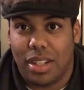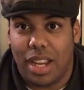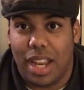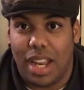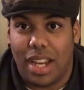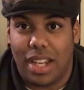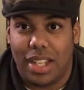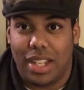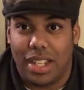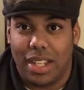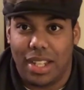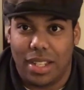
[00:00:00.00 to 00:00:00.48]

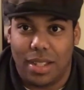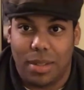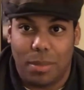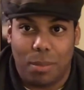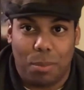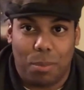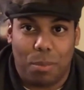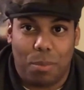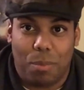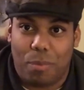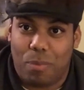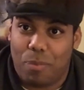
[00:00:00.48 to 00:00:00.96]
and he
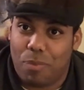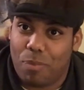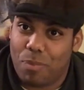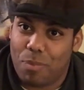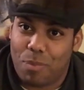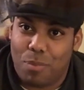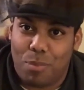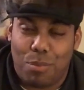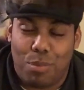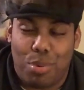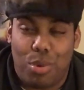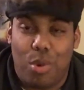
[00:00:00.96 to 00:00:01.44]

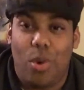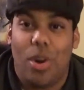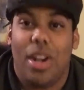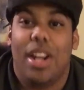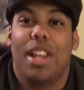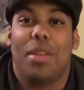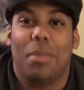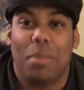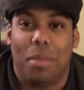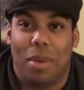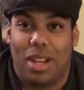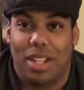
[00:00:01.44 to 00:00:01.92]

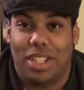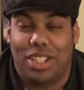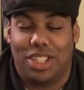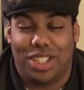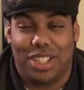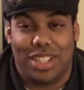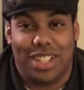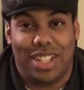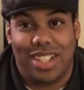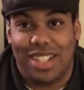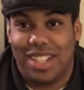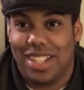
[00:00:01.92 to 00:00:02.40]
pretty
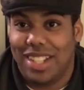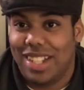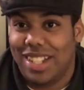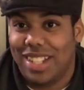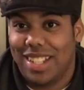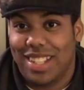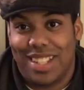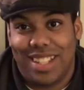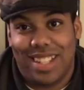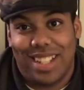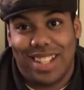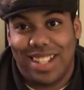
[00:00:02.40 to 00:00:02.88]
much
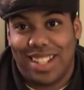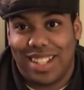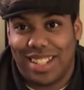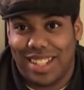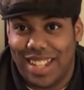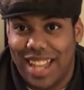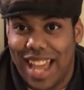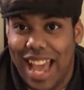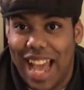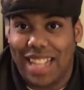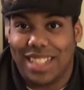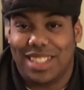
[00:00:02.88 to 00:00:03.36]

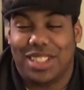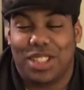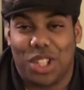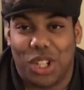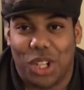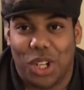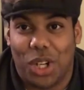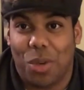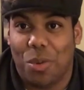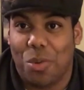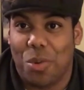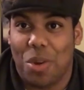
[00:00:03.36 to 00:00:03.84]
gassed
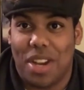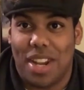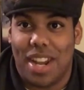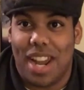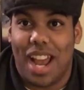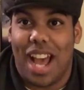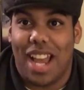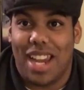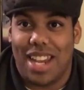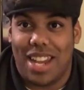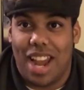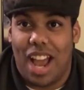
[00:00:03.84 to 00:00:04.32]
her or
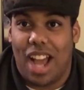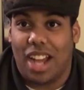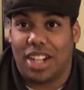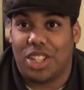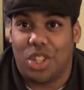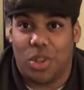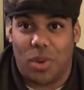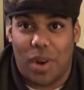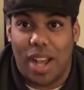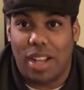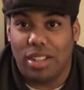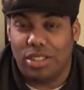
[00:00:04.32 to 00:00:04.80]
whatnot knocked
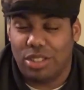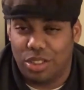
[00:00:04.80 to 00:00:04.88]
her out.